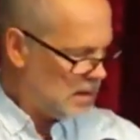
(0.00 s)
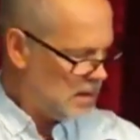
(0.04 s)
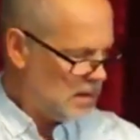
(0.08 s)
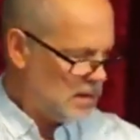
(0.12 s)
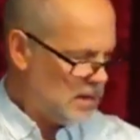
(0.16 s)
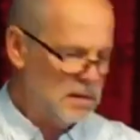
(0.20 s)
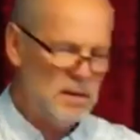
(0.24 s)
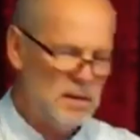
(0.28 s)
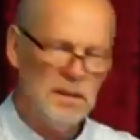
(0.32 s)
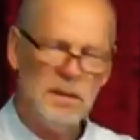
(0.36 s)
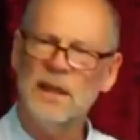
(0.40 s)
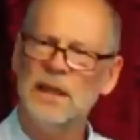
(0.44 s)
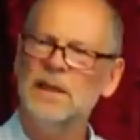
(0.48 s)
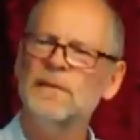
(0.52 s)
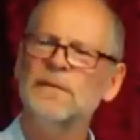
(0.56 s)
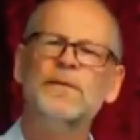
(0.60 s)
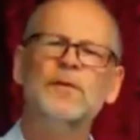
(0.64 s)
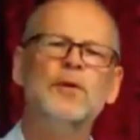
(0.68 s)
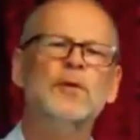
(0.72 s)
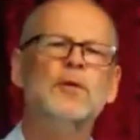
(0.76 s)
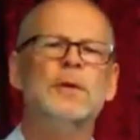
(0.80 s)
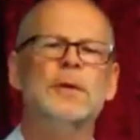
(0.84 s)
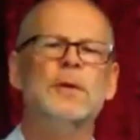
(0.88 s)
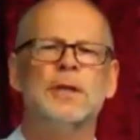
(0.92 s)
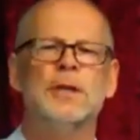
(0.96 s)

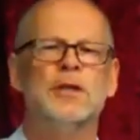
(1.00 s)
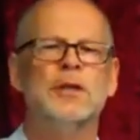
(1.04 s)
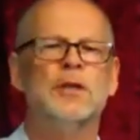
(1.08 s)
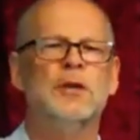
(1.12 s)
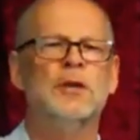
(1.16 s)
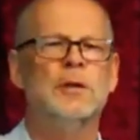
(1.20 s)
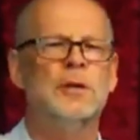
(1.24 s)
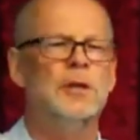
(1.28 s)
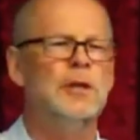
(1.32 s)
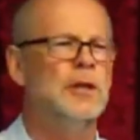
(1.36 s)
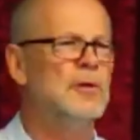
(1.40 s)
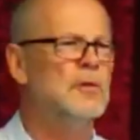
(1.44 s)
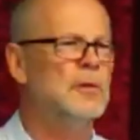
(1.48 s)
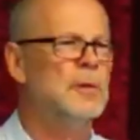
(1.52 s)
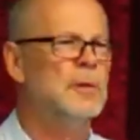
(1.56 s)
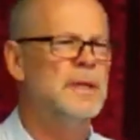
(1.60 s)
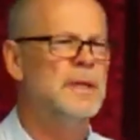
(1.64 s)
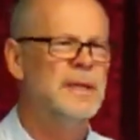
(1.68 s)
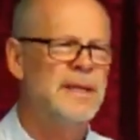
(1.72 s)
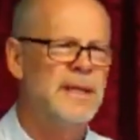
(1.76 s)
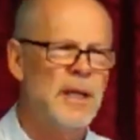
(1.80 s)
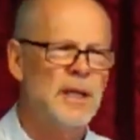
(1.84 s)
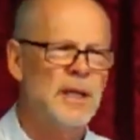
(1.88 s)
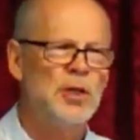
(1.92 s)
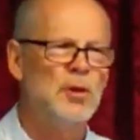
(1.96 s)
influenced you in
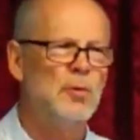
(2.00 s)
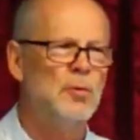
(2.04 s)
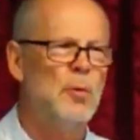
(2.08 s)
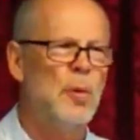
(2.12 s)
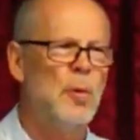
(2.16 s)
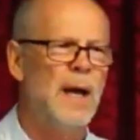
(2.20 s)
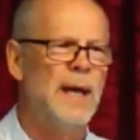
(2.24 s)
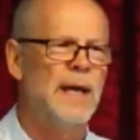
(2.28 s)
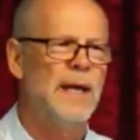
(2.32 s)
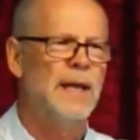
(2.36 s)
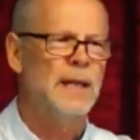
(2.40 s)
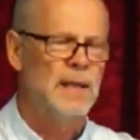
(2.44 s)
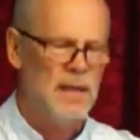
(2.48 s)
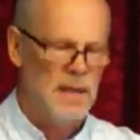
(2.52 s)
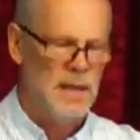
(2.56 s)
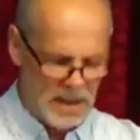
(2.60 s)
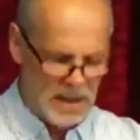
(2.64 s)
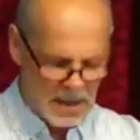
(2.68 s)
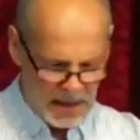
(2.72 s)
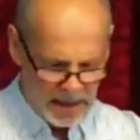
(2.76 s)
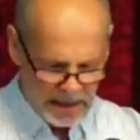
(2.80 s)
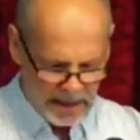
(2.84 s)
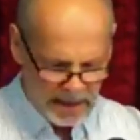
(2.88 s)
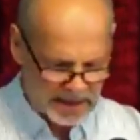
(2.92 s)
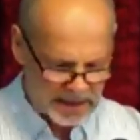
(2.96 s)
such a way,
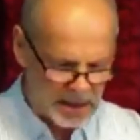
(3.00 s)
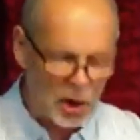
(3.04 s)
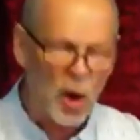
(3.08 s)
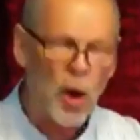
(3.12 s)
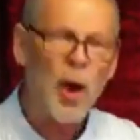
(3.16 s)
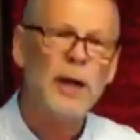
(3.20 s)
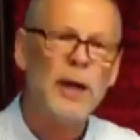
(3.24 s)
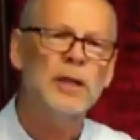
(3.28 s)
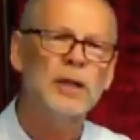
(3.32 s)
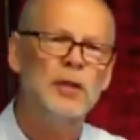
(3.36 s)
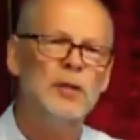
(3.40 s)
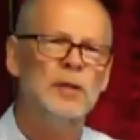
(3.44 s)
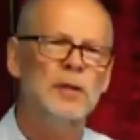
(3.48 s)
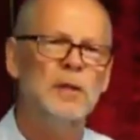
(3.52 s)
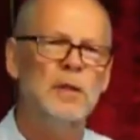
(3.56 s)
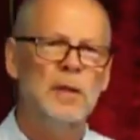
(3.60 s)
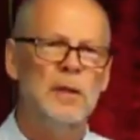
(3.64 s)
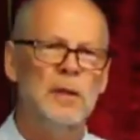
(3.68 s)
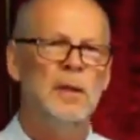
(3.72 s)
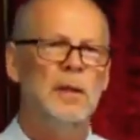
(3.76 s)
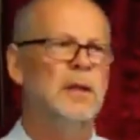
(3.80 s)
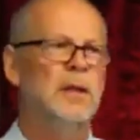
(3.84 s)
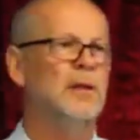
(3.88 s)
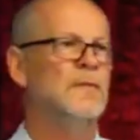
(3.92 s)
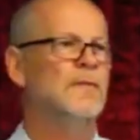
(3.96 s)
it's like
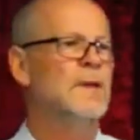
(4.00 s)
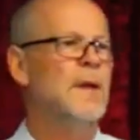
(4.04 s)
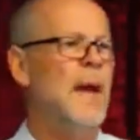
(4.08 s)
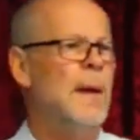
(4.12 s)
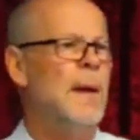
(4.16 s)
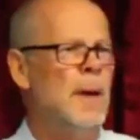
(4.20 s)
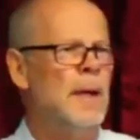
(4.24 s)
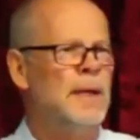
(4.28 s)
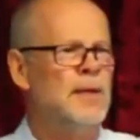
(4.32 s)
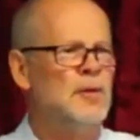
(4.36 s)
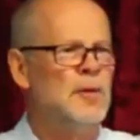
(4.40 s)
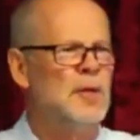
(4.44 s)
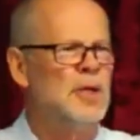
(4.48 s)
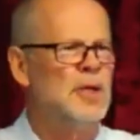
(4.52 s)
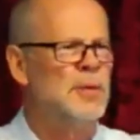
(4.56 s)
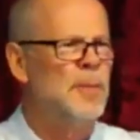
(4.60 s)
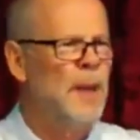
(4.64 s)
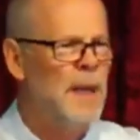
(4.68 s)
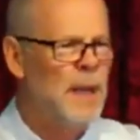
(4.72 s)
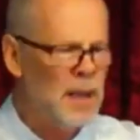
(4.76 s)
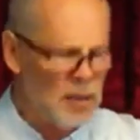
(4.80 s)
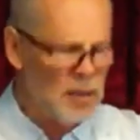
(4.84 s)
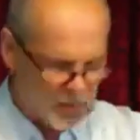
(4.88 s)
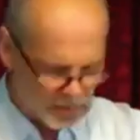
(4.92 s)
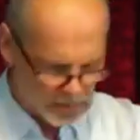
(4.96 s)
you've come under a
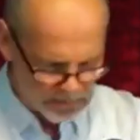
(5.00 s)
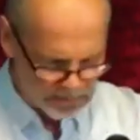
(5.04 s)
spell.